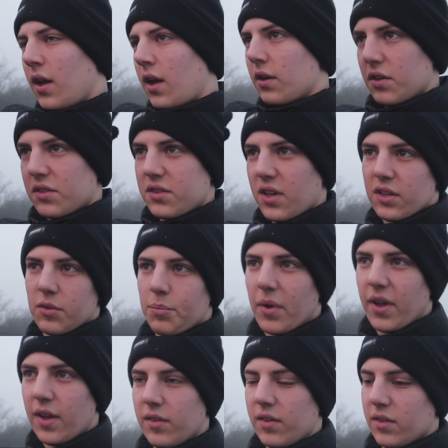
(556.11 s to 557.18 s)
and just
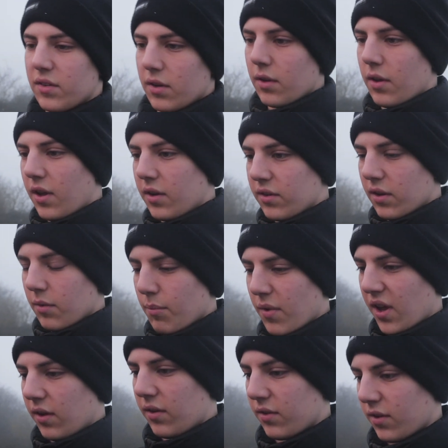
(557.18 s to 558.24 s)
disappears into the into the
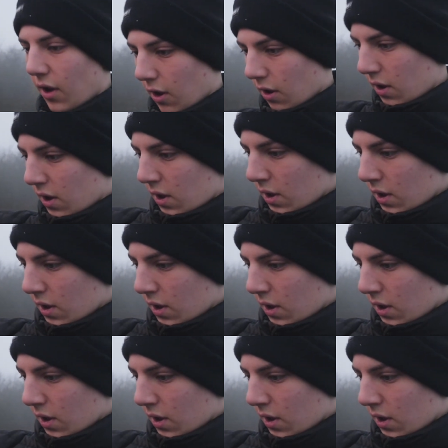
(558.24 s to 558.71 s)
mist. So